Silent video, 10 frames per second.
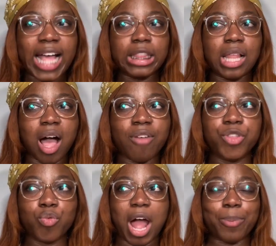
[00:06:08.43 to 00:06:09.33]
I love
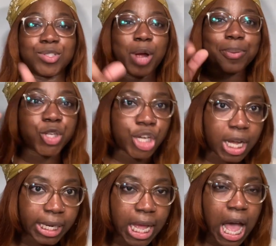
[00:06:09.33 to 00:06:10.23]
the rappers. The rappers are
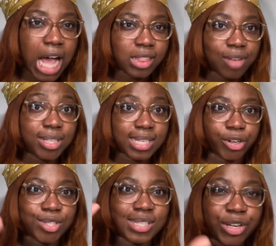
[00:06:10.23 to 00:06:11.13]
good. I love the
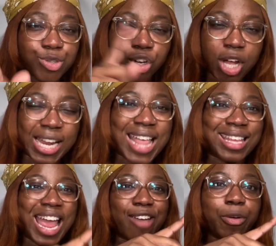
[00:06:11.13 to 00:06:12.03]
singers. The singers are good. And
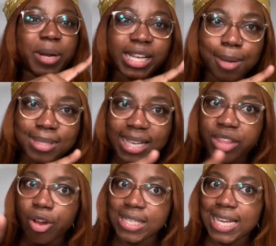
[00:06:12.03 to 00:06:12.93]
then everybody comes
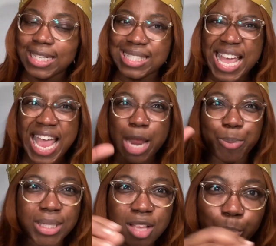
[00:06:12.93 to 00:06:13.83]
together on dance and
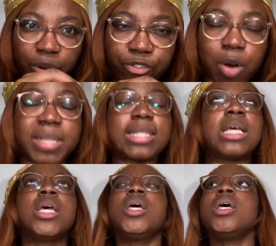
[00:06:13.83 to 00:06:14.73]
puts on performance.
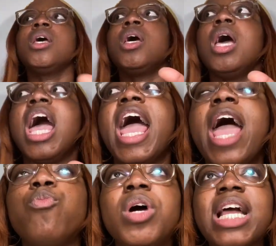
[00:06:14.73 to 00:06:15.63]

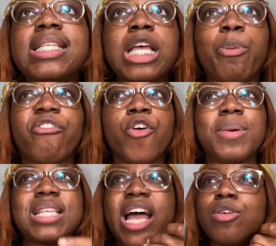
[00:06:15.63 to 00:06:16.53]
And when I say
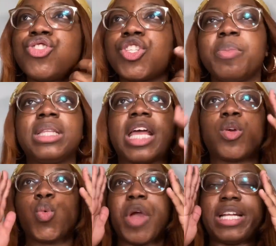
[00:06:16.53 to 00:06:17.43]
performance, I don't just mean
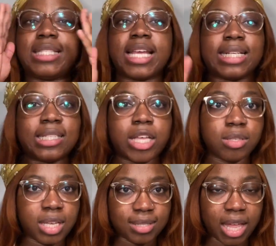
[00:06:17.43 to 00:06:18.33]
like great dance
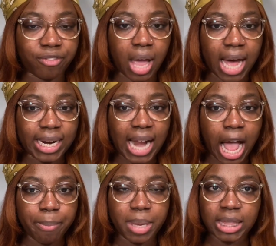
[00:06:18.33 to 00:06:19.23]
skills because they've got it.
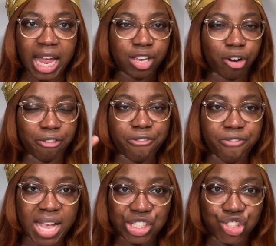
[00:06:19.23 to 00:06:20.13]
I mean like your
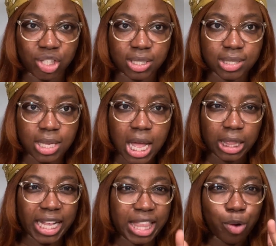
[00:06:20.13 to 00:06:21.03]
facials.
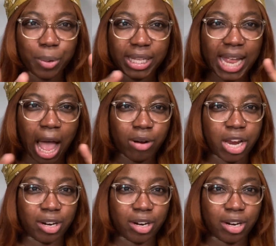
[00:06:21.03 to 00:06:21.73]
Like they're really out here